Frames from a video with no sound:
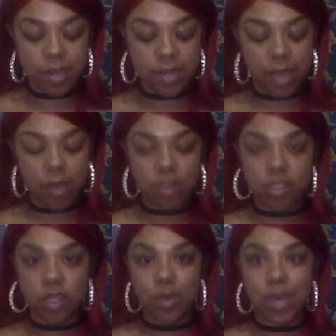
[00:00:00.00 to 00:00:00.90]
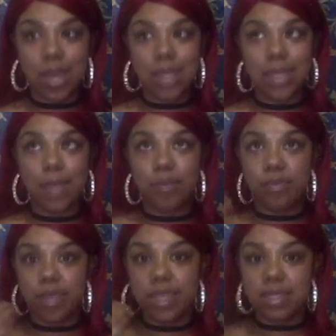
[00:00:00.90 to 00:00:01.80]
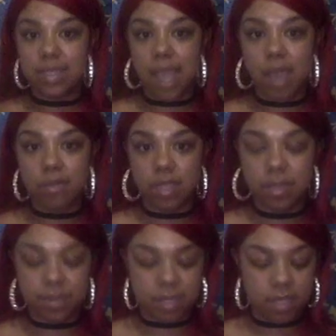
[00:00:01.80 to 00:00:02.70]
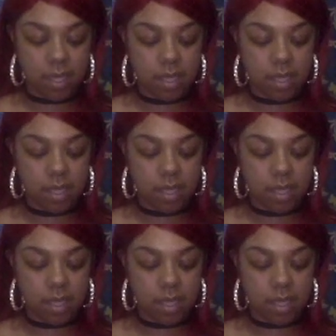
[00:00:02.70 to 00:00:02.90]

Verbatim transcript: that also kind of like breaks down the lipstick.